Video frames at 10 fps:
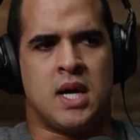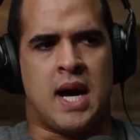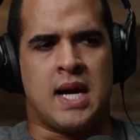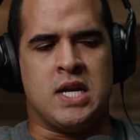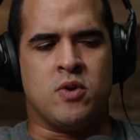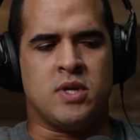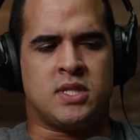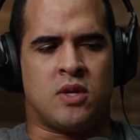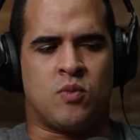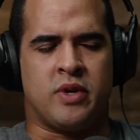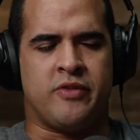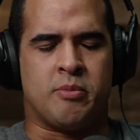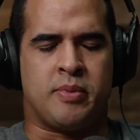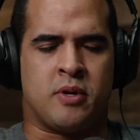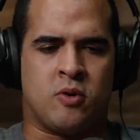I noticed on one of your
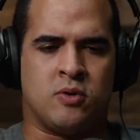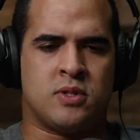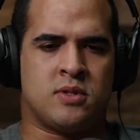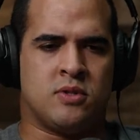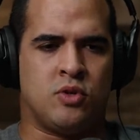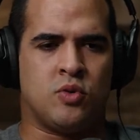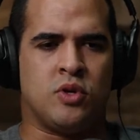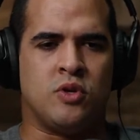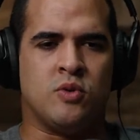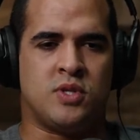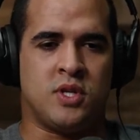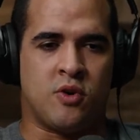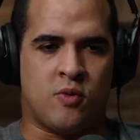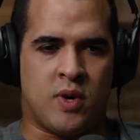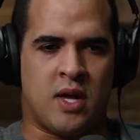posts, you were using
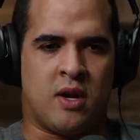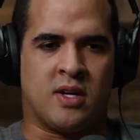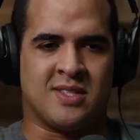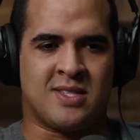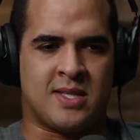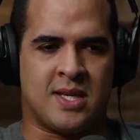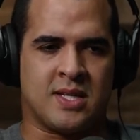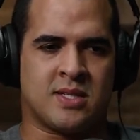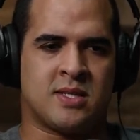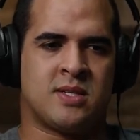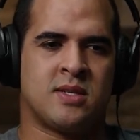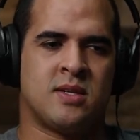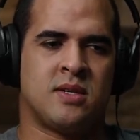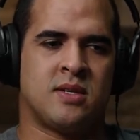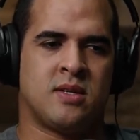your red on sticks,
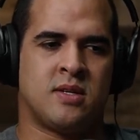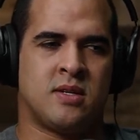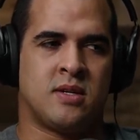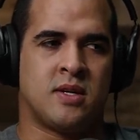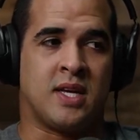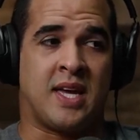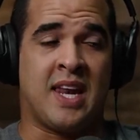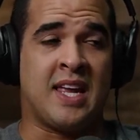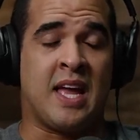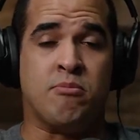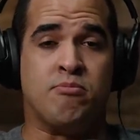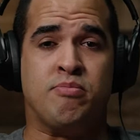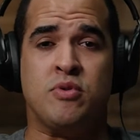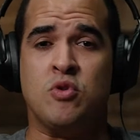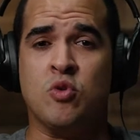getting a
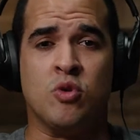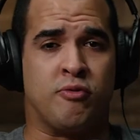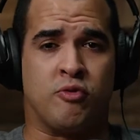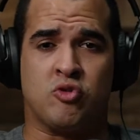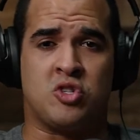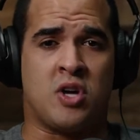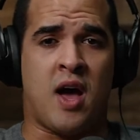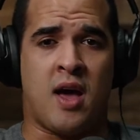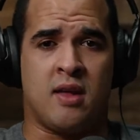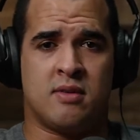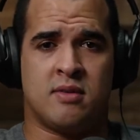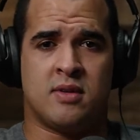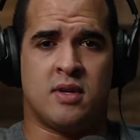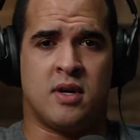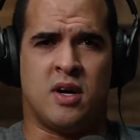beautiful shot
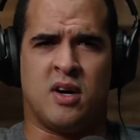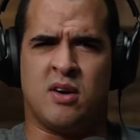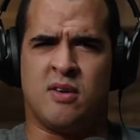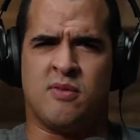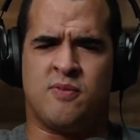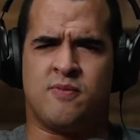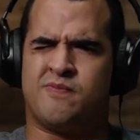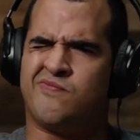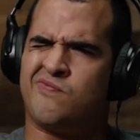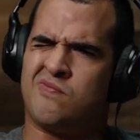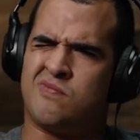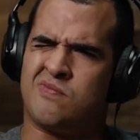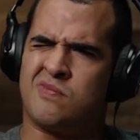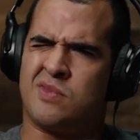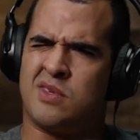of,
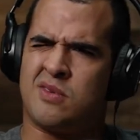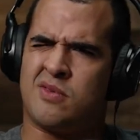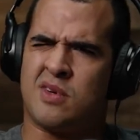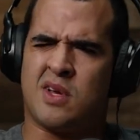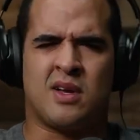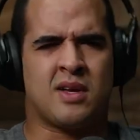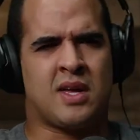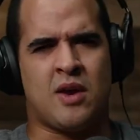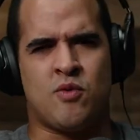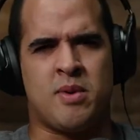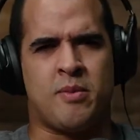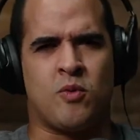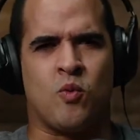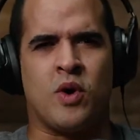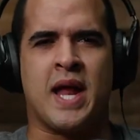I can't remember
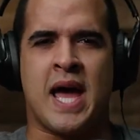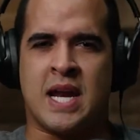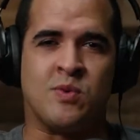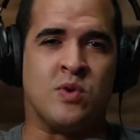what animal